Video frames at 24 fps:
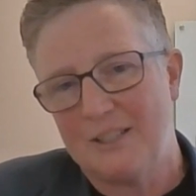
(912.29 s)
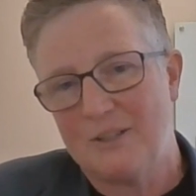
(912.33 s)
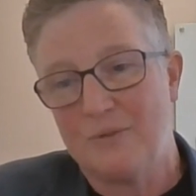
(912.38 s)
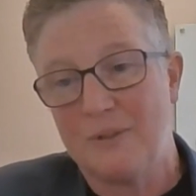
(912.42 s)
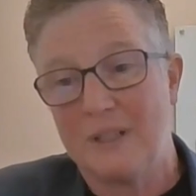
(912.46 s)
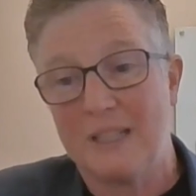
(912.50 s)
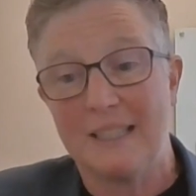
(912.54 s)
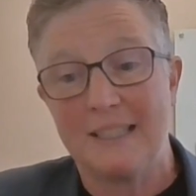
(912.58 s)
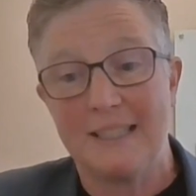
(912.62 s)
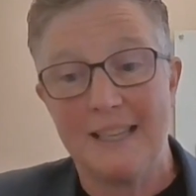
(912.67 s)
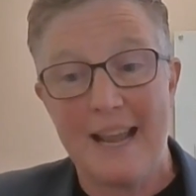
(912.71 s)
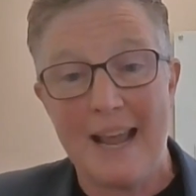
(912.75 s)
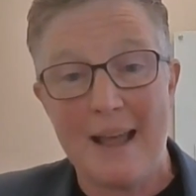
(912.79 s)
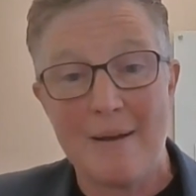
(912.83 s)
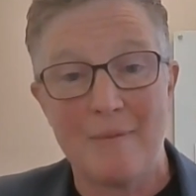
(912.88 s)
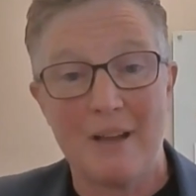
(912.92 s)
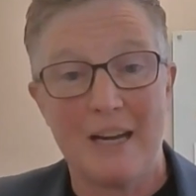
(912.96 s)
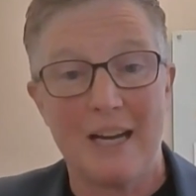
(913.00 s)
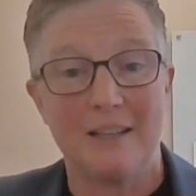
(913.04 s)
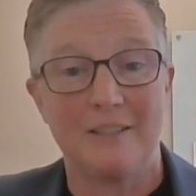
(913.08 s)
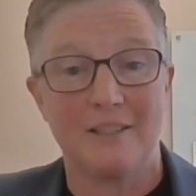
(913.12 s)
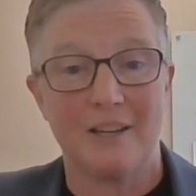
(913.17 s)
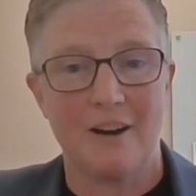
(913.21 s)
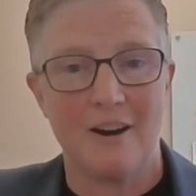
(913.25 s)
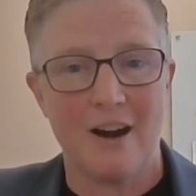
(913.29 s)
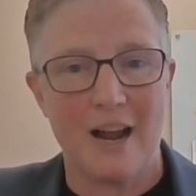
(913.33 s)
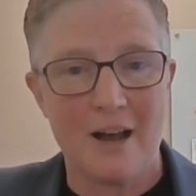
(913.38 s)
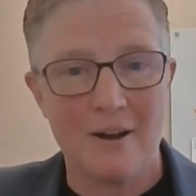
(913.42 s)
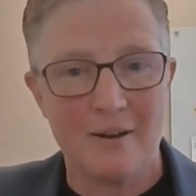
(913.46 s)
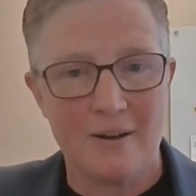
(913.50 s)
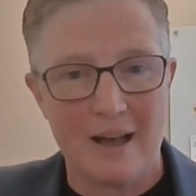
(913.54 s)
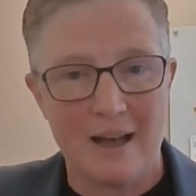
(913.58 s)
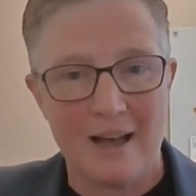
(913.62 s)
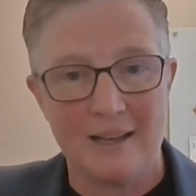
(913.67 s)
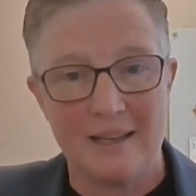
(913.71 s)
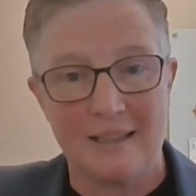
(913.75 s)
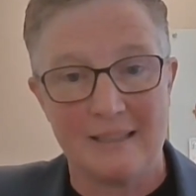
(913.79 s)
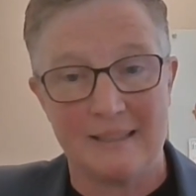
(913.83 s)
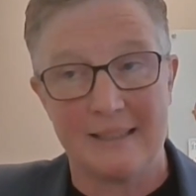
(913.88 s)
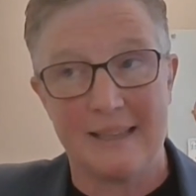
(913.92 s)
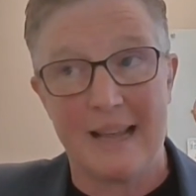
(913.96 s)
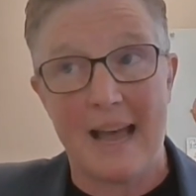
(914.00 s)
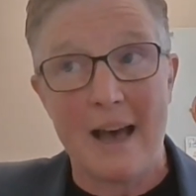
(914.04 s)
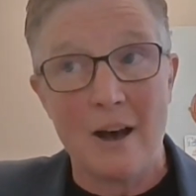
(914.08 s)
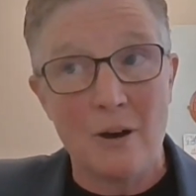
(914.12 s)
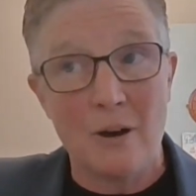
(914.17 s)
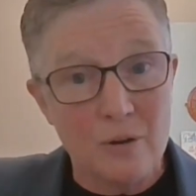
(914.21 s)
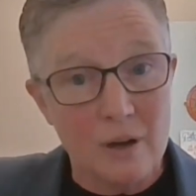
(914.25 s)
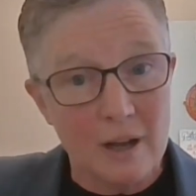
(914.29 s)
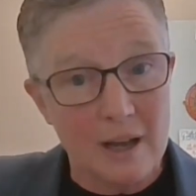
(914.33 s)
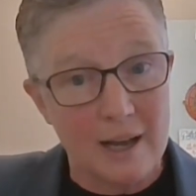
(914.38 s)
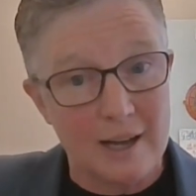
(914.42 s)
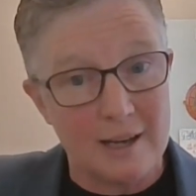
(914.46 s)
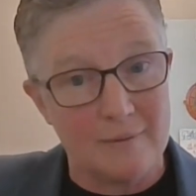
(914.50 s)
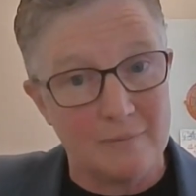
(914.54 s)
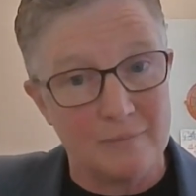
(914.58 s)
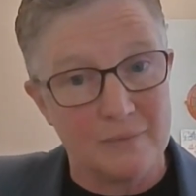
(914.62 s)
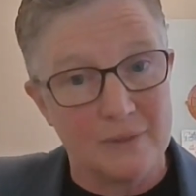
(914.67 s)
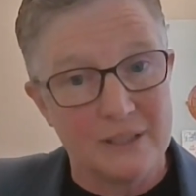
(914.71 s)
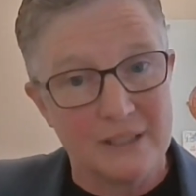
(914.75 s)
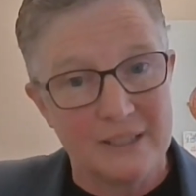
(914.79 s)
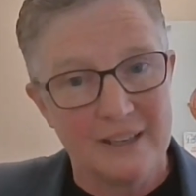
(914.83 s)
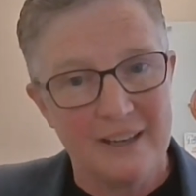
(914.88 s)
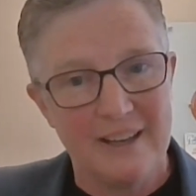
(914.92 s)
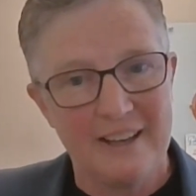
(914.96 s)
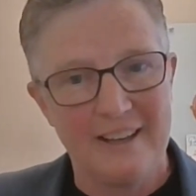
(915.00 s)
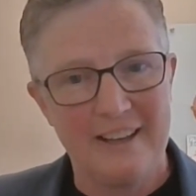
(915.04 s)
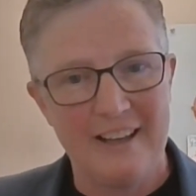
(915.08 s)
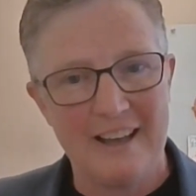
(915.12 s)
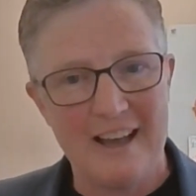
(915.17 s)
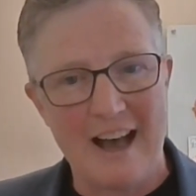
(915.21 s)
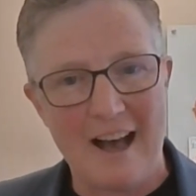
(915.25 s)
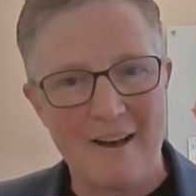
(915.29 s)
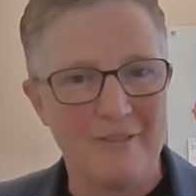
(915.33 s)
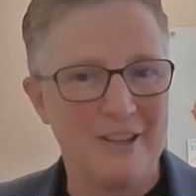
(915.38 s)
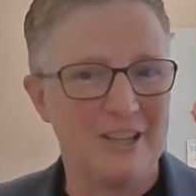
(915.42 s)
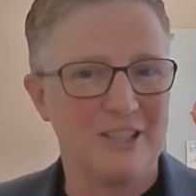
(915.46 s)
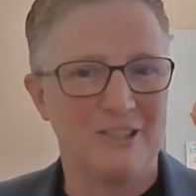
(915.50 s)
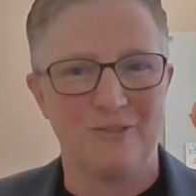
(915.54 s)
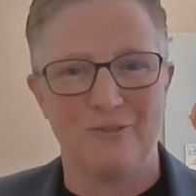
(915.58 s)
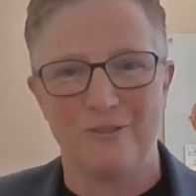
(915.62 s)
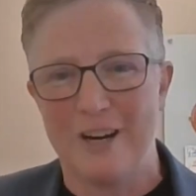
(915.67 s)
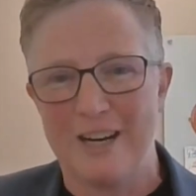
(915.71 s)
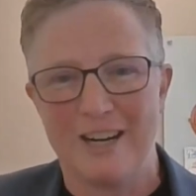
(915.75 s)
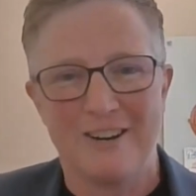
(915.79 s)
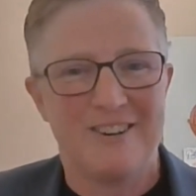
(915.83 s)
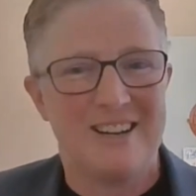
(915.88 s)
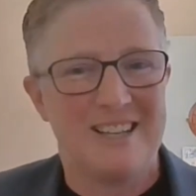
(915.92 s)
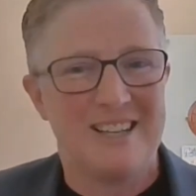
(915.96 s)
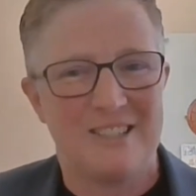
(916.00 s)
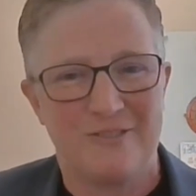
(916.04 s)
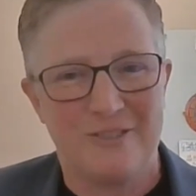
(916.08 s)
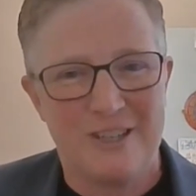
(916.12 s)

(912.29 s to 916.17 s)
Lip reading: to examine as outcomes of this rigorous